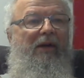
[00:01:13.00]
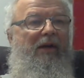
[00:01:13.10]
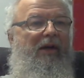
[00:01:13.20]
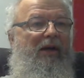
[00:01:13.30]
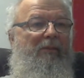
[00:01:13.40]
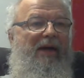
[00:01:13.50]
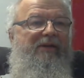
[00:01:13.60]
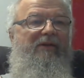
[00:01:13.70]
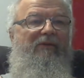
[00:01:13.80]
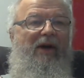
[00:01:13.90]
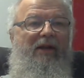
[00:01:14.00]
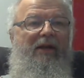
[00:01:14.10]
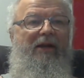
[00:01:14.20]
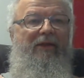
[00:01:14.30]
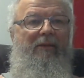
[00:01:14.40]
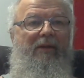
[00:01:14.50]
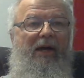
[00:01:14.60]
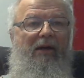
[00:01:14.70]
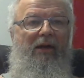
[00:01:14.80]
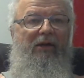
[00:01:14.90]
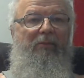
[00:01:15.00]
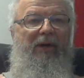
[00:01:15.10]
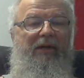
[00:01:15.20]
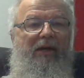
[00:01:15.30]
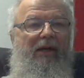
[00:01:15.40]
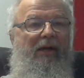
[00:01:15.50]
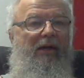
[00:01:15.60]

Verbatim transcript: and a massive holiday-themed catalog depicting